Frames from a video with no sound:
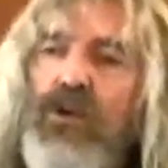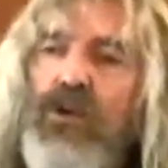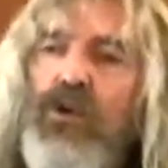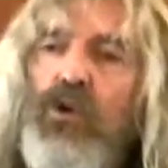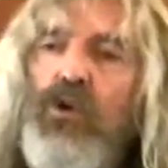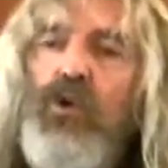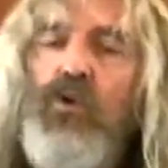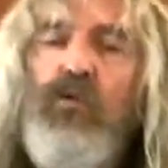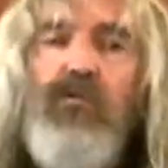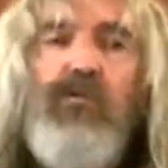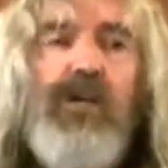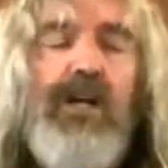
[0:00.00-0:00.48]

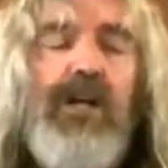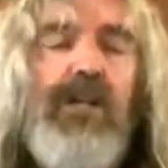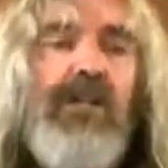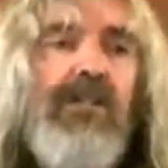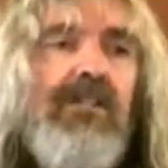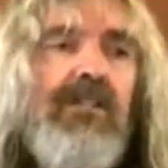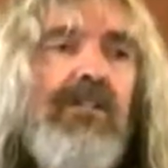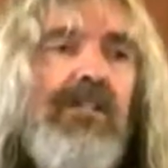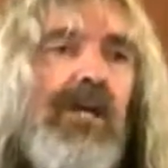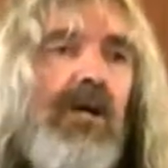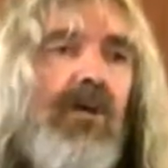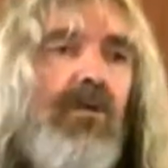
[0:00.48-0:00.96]
who've
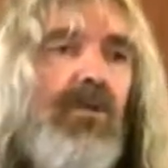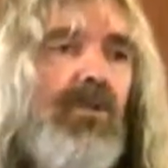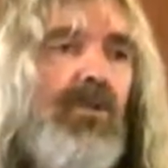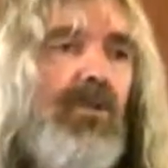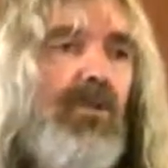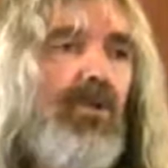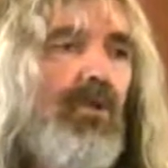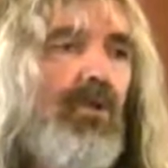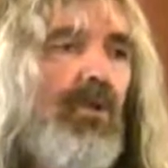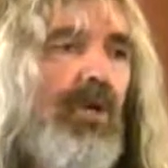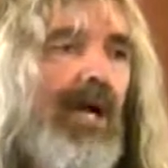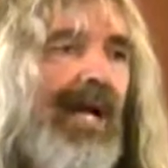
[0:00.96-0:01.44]
learned how
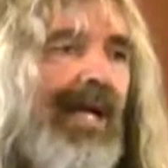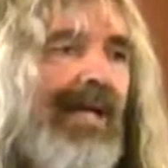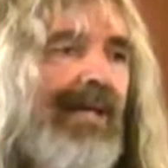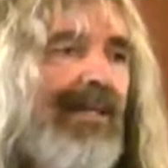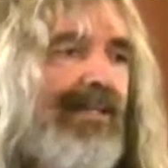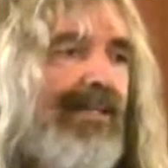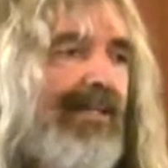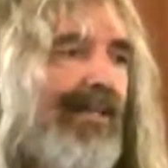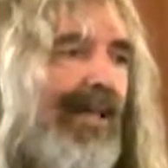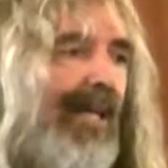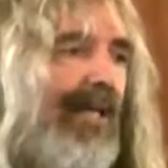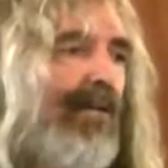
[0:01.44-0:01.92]
to
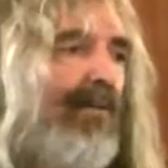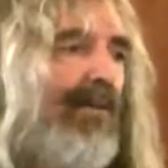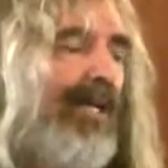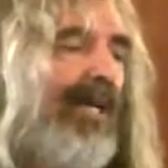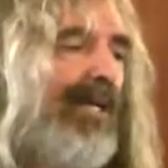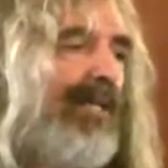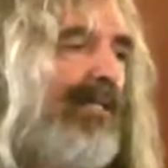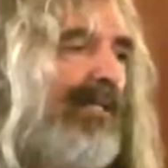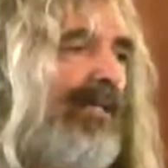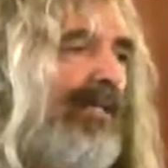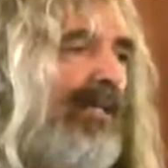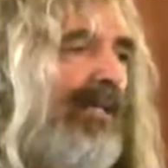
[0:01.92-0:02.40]

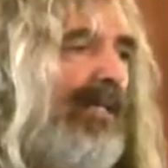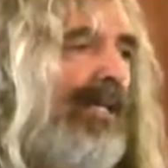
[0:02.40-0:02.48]
accelerate